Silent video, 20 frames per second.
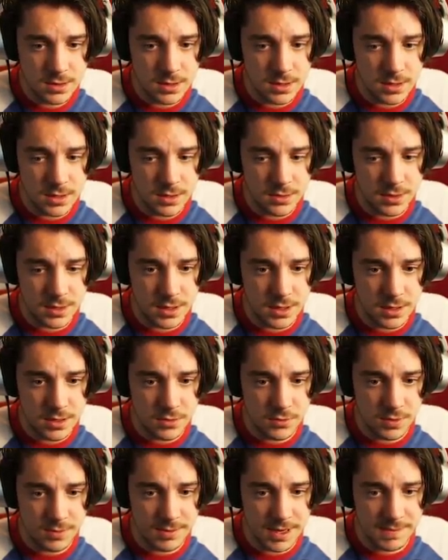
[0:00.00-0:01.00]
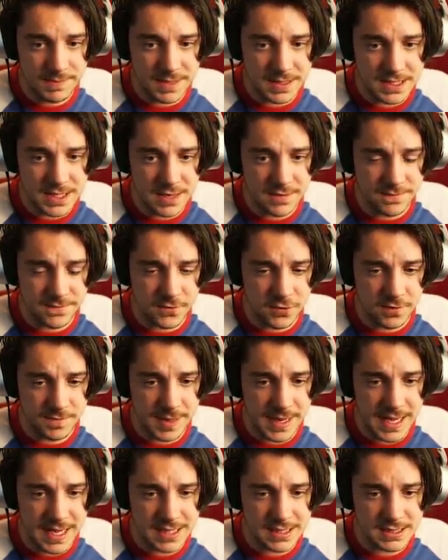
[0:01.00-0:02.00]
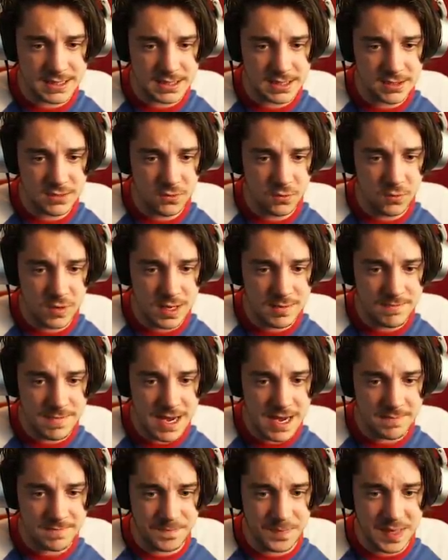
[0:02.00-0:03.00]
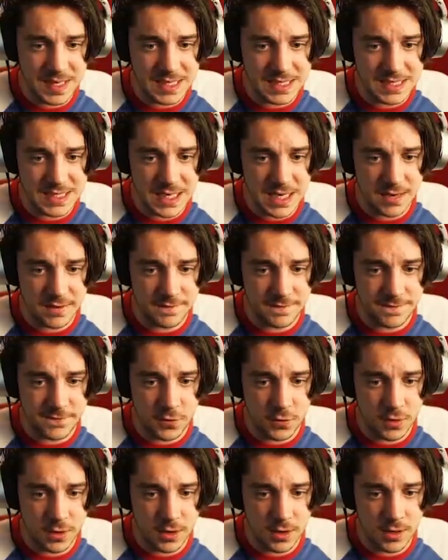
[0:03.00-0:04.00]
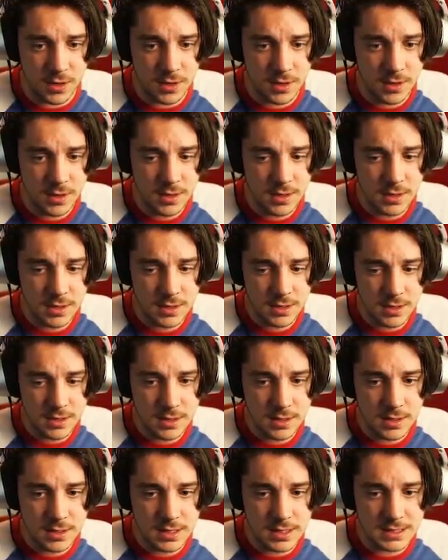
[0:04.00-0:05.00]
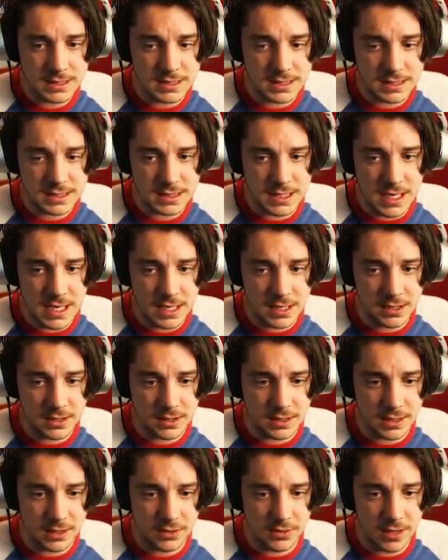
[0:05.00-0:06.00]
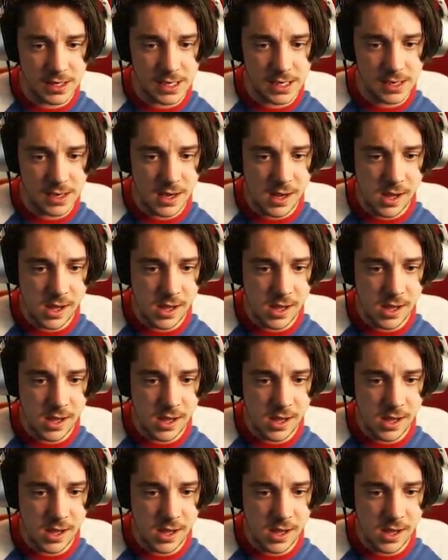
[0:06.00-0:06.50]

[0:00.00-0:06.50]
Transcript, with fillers: Oh no, we might be done for, pals. We might be done for. This is not looking great.